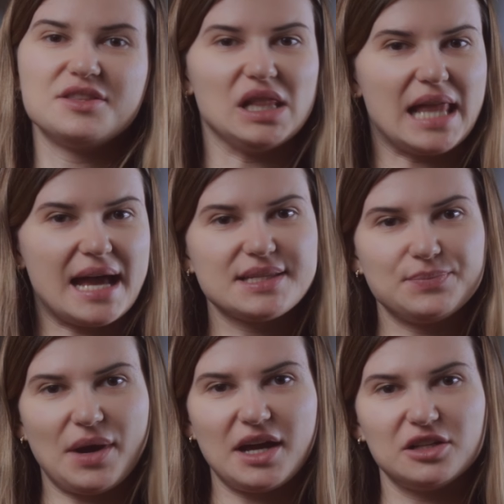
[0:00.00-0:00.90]
the last
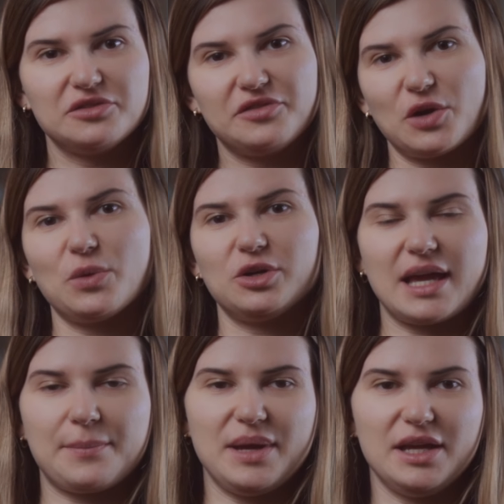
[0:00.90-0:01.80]
mile farewell
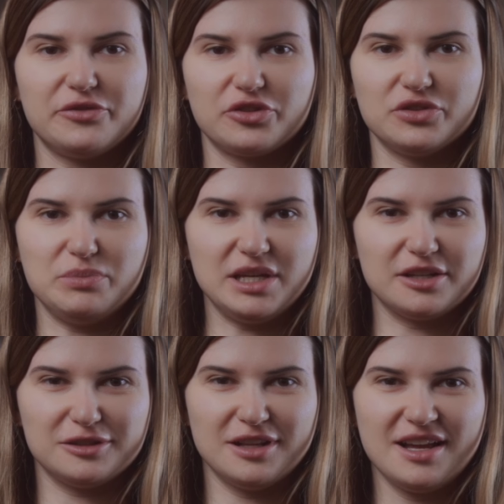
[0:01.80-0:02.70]
campaign for the
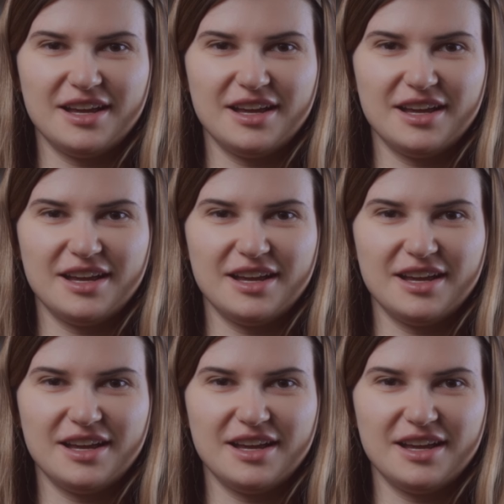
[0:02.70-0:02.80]
Beetle.